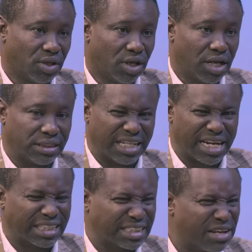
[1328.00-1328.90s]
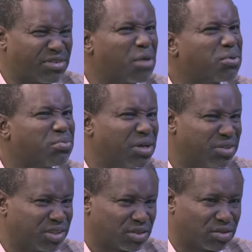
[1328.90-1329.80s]
Uh, there are several
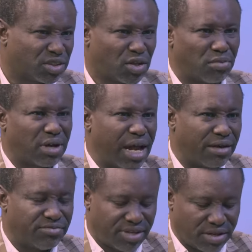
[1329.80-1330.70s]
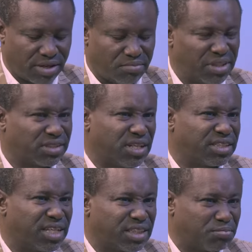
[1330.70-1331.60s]
preparations. Some have uh,
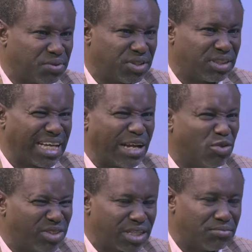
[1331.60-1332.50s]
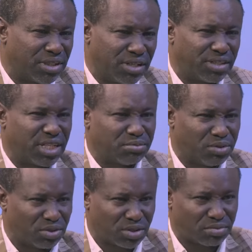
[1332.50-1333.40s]
methylated spirit, diluted methylated spirit
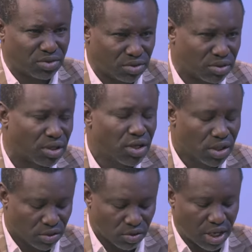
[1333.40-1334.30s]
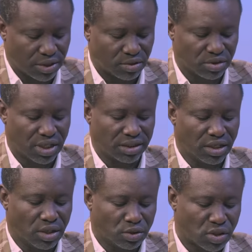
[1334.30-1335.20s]
with something or the other. Mm. You can use that.
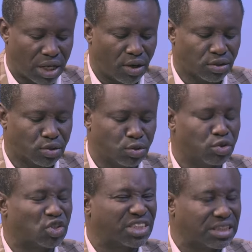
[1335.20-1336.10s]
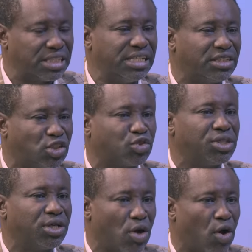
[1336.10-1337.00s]
Mm. You hmm. can also use tea
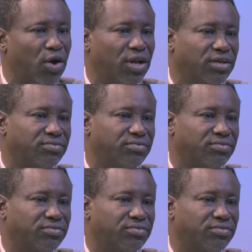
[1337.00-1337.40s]
tree oil.